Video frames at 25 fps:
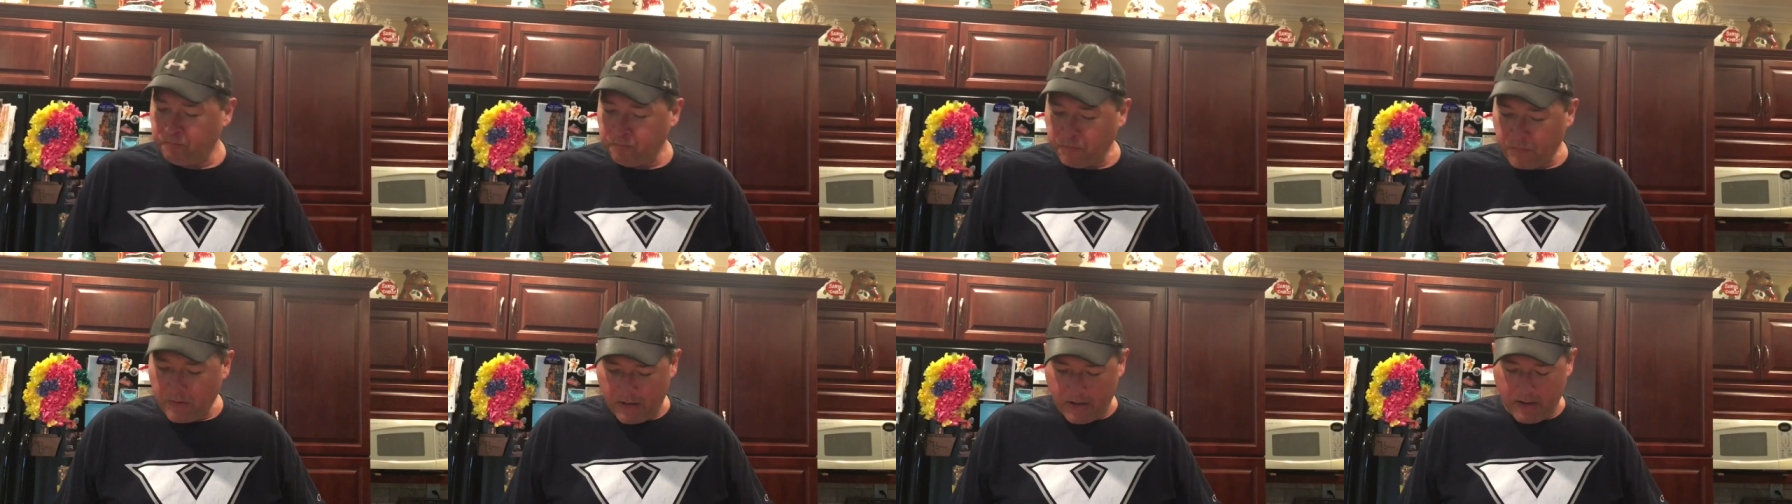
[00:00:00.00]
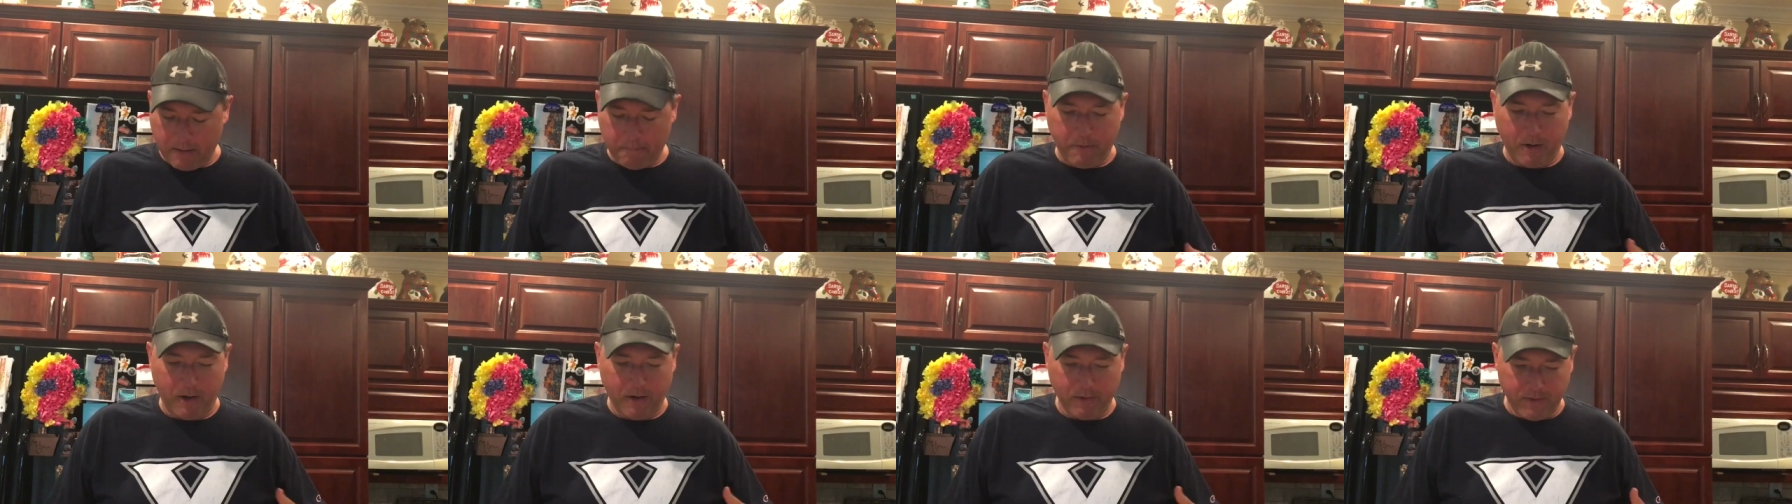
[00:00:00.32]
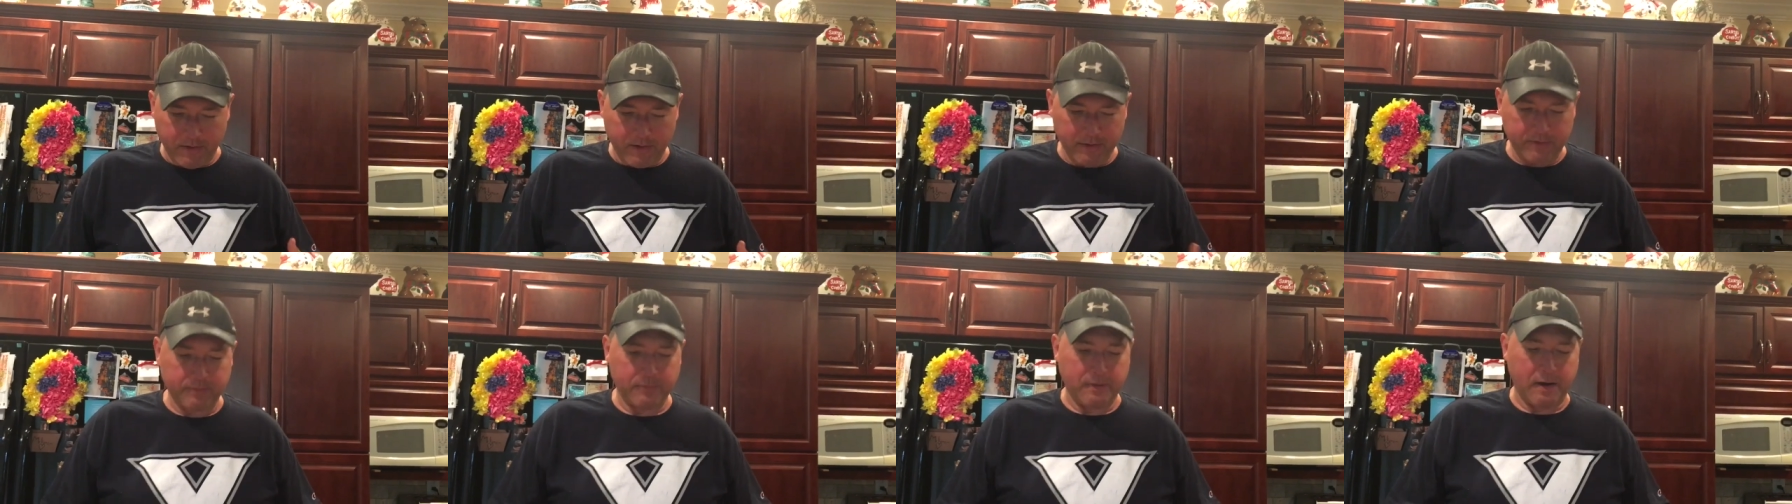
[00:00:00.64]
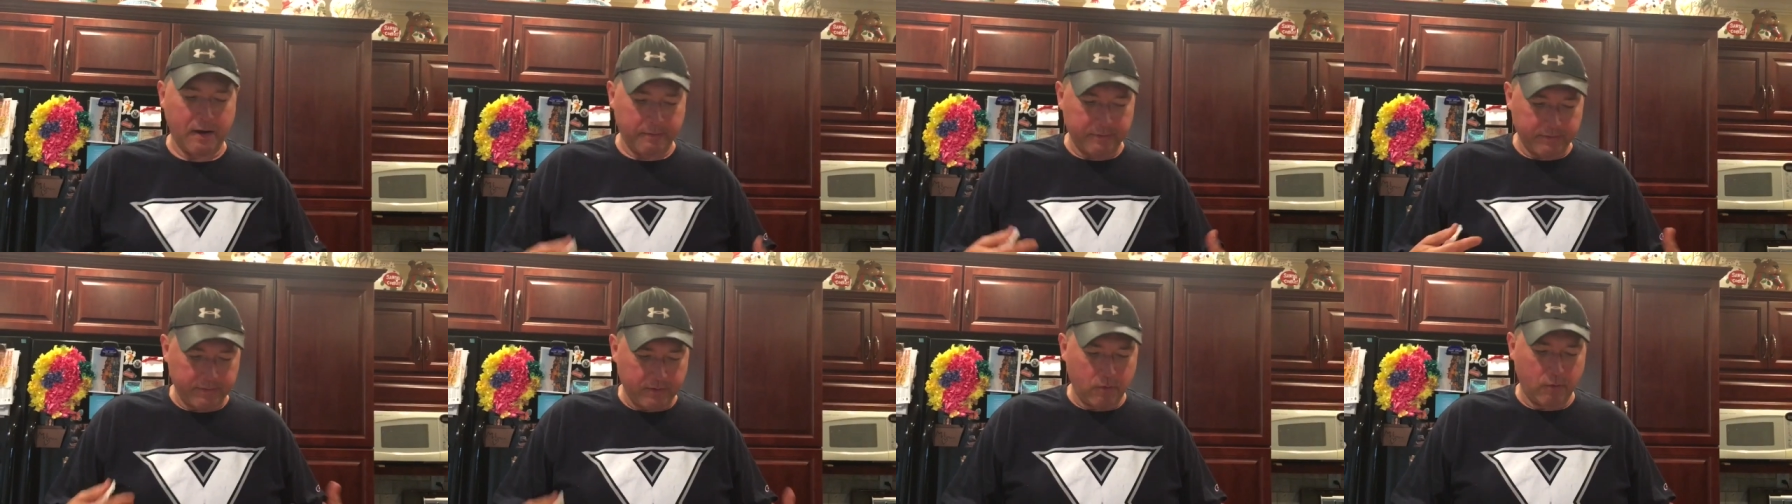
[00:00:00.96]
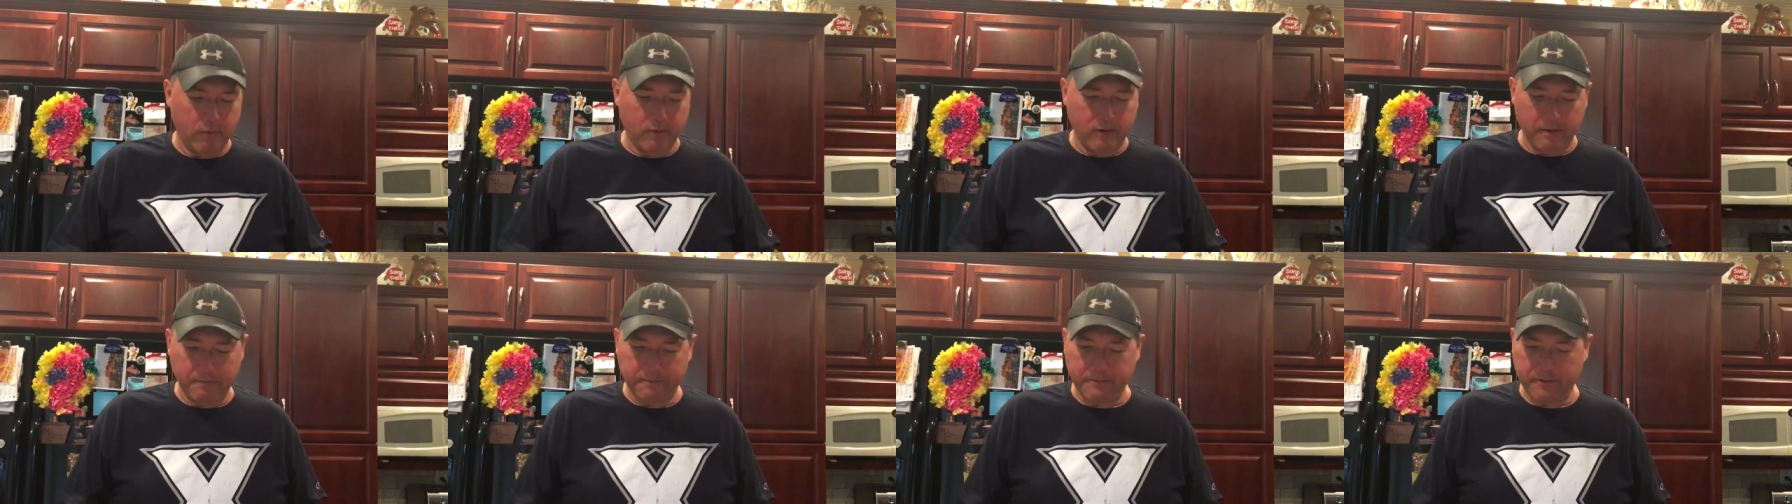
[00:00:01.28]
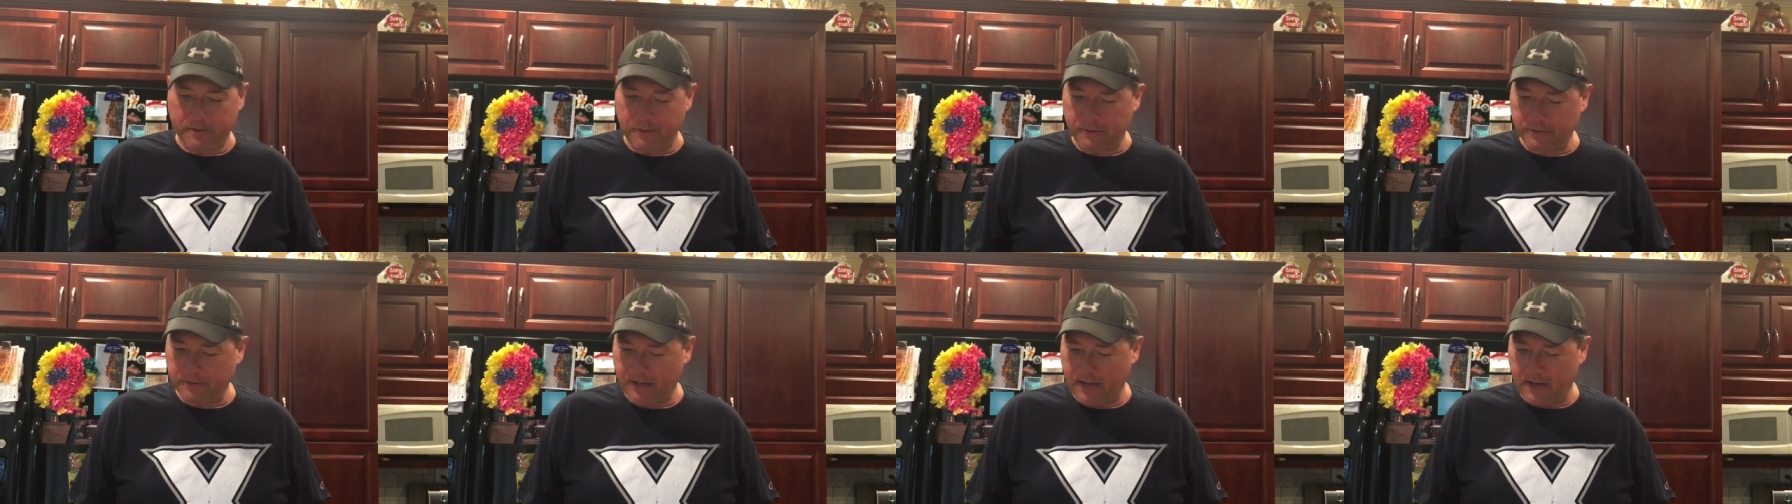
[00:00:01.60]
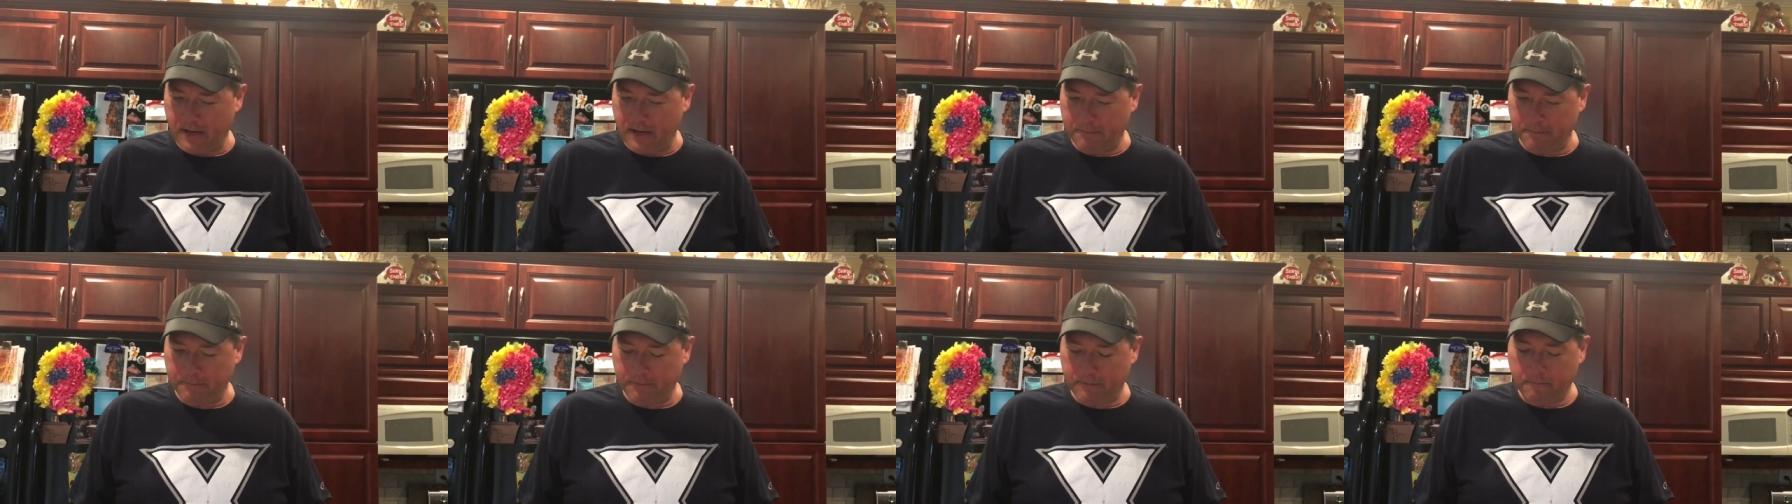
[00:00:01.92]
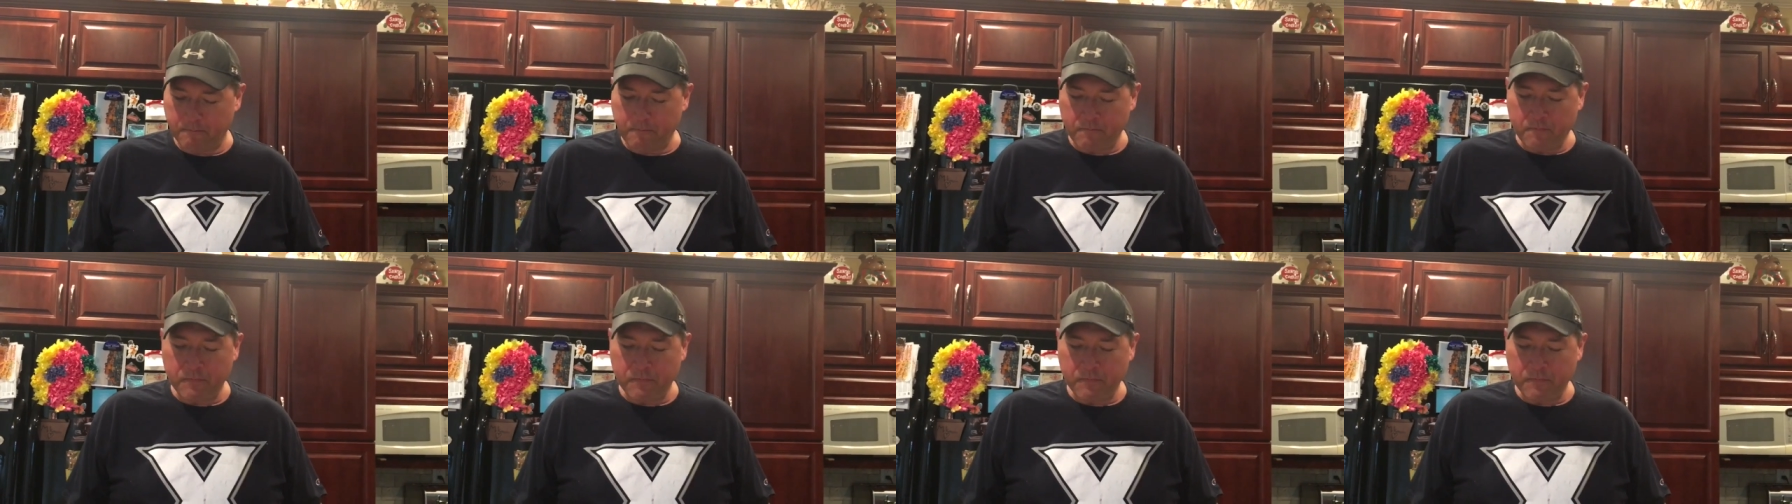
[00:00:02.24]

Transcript: And I bought this when I was going up to those games.